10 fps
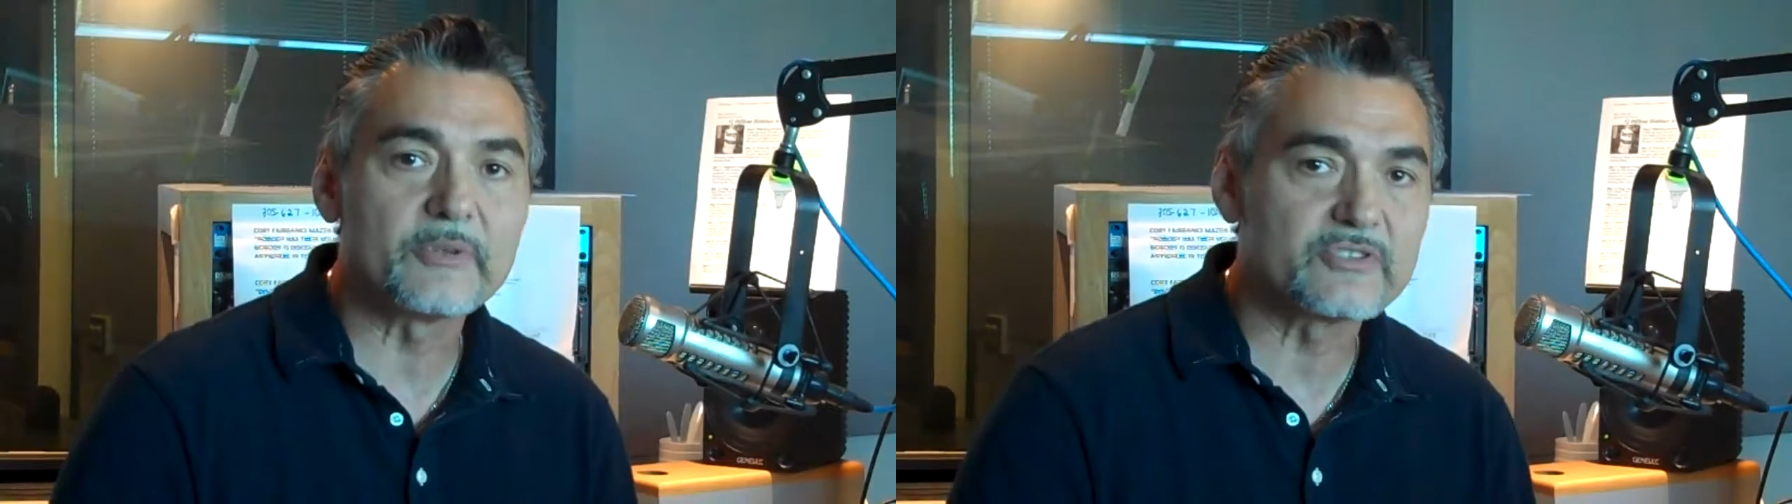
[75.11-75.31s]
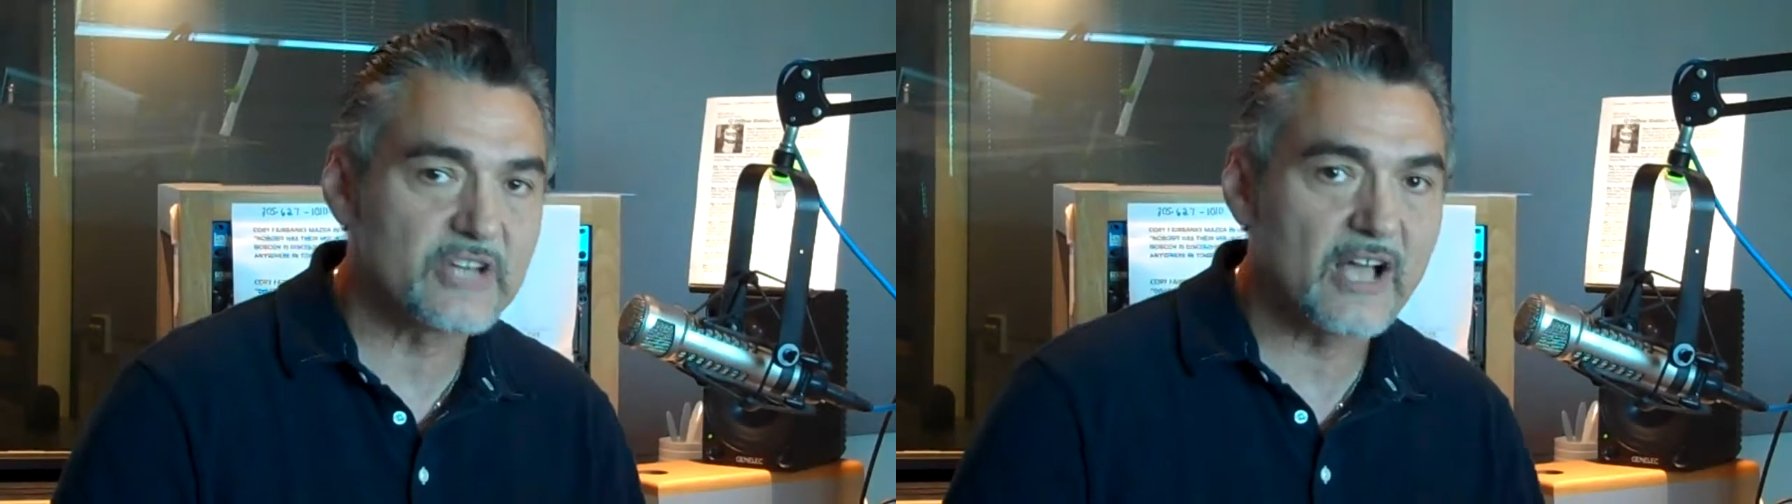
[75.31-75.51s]

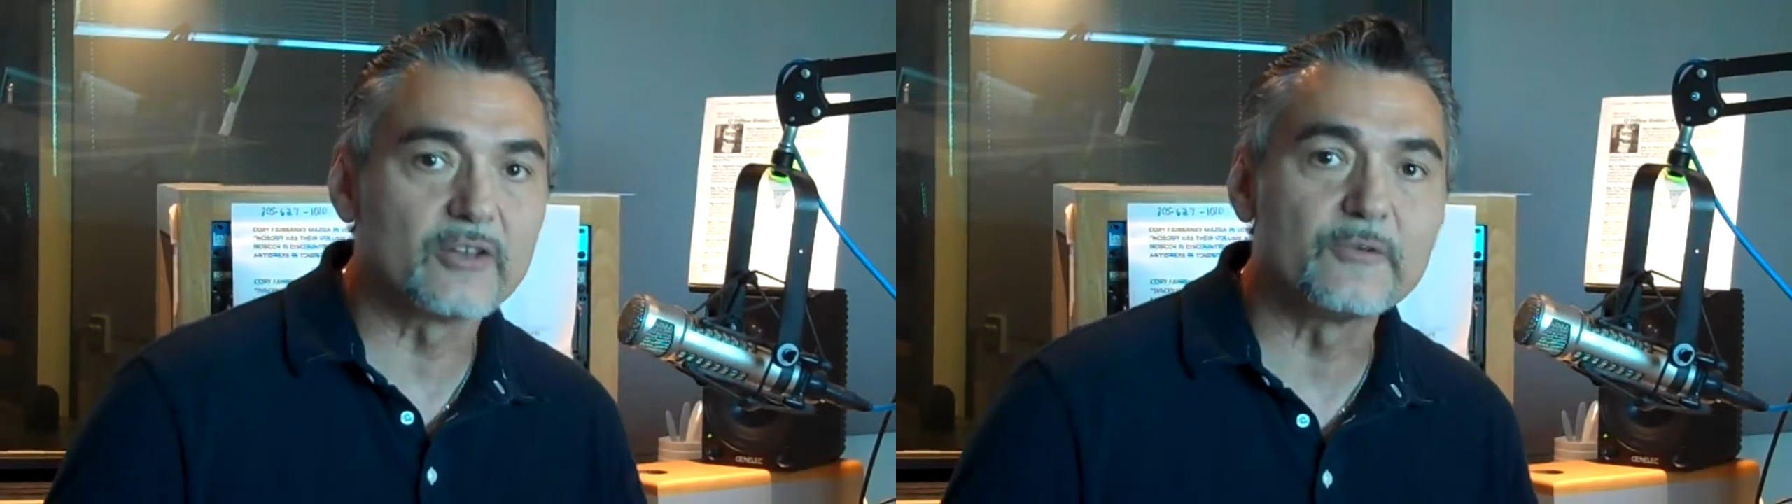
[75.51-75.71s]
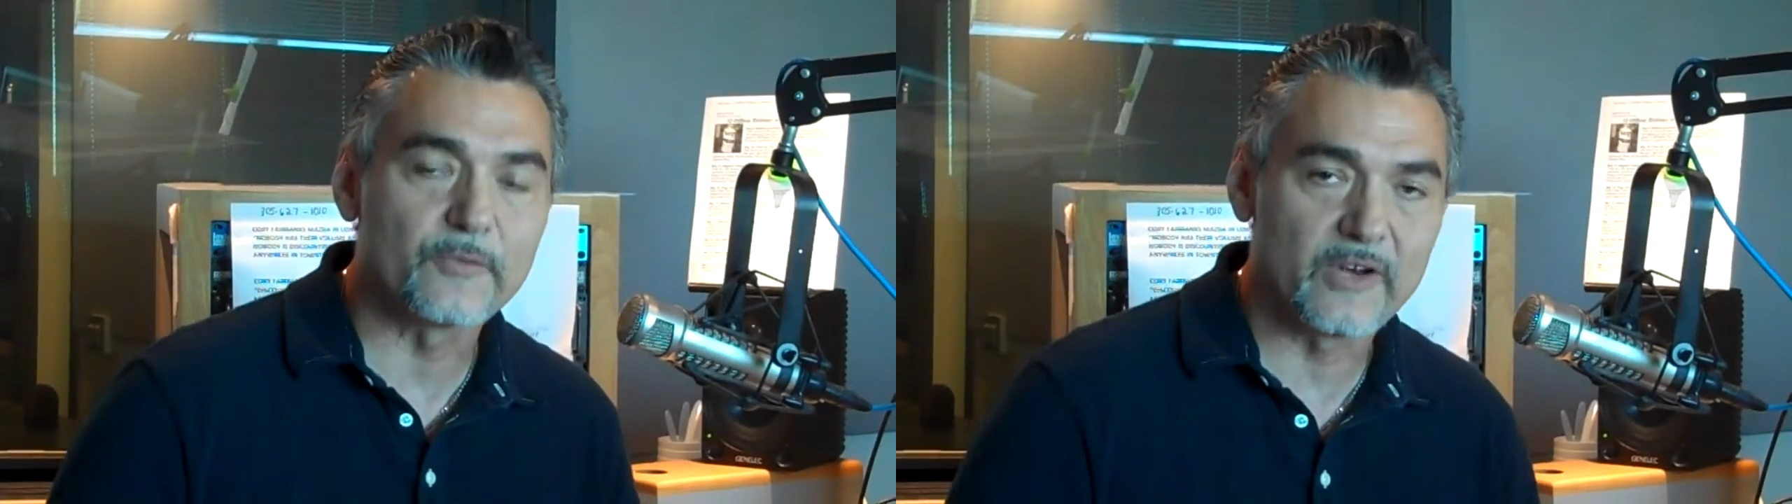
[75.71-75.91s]
as
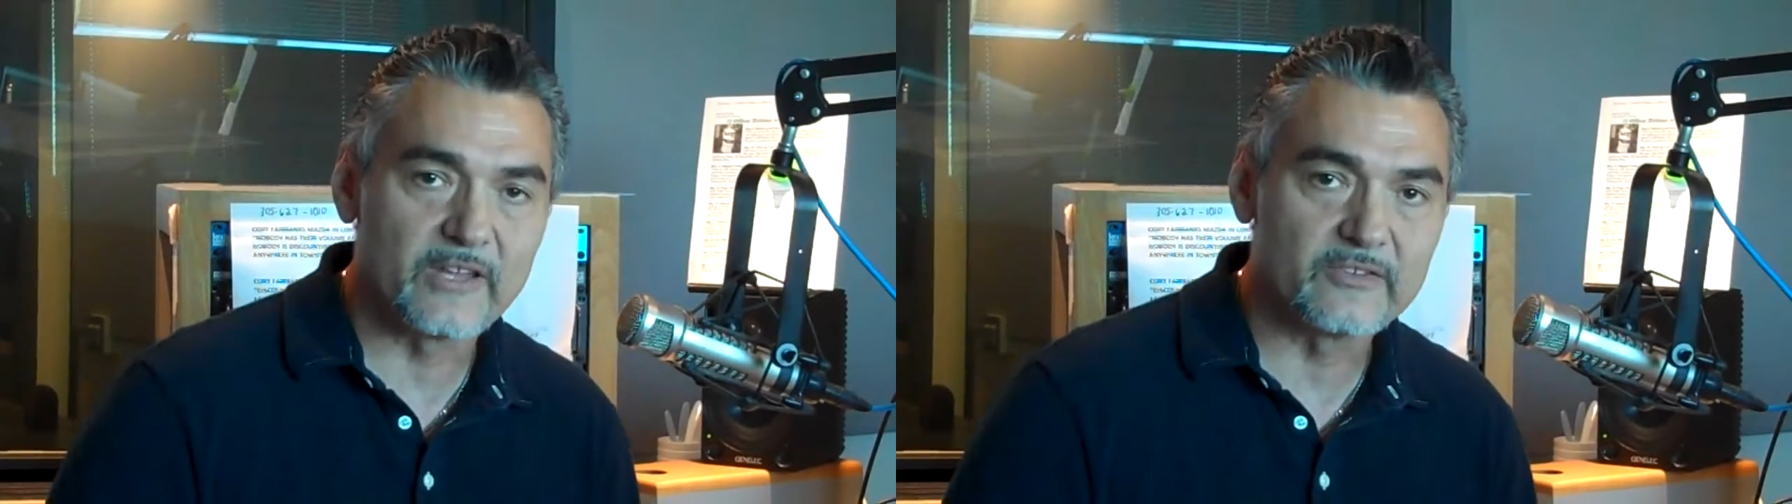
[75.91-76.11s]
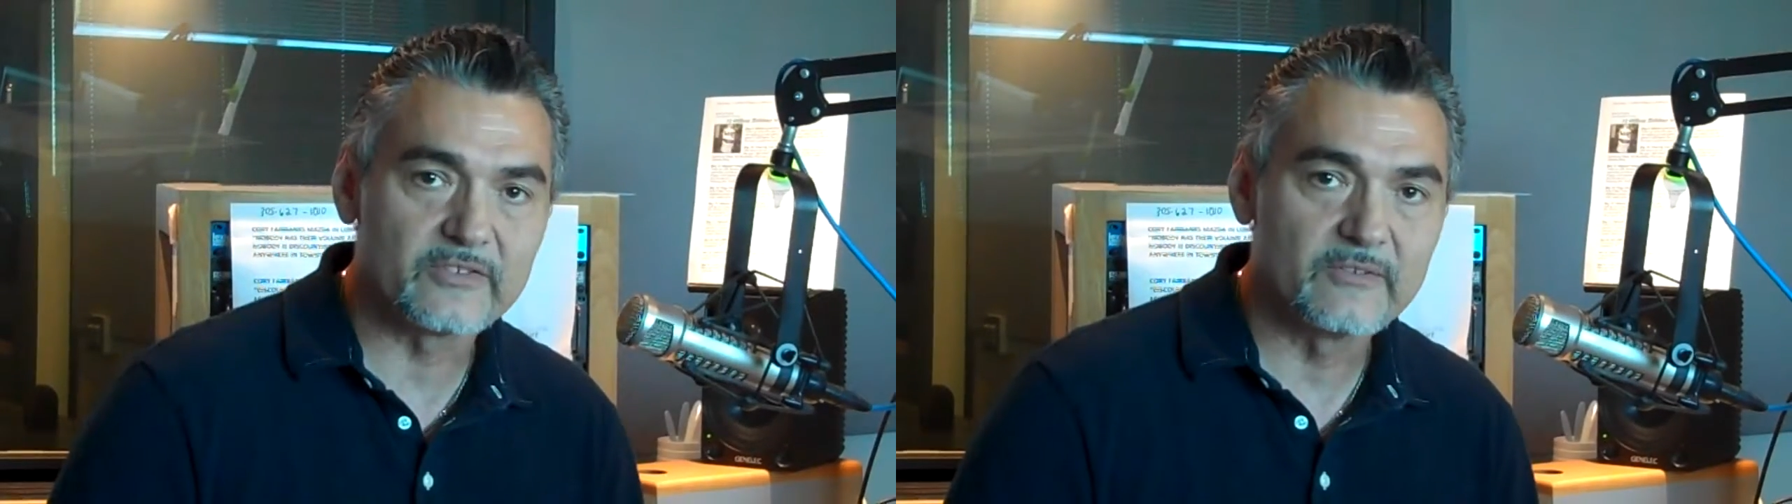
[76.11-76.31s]
childhood
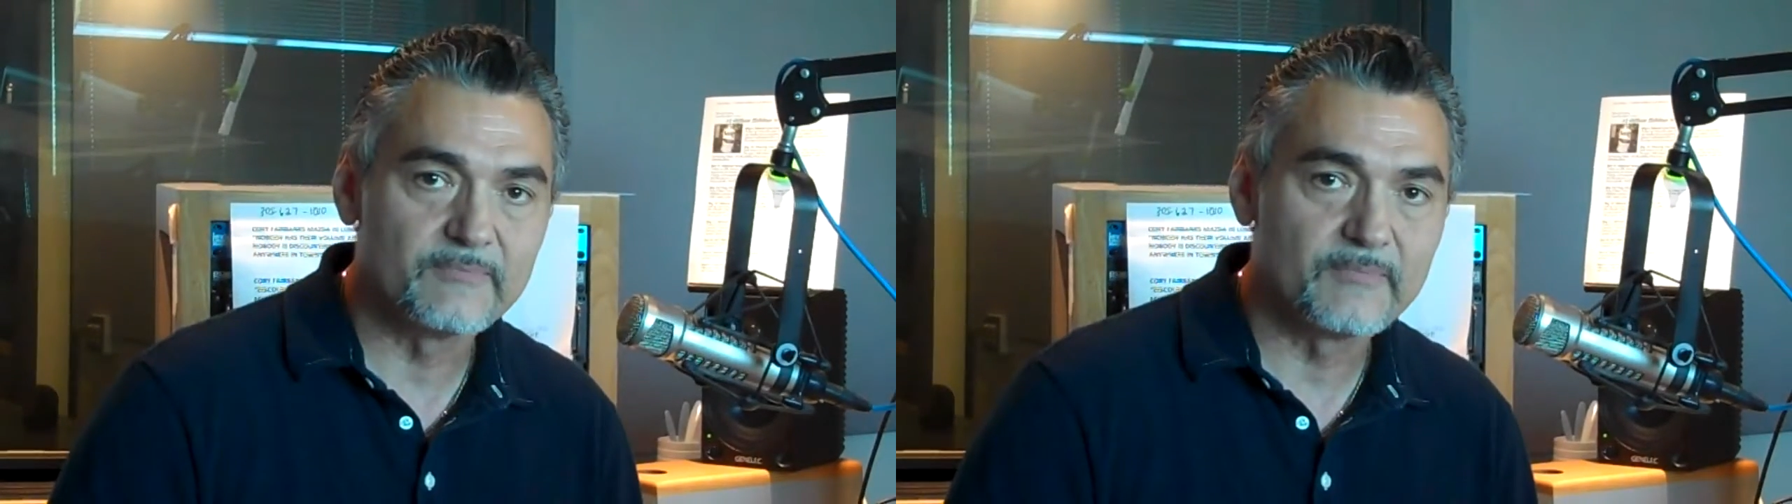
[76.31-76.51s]
friends,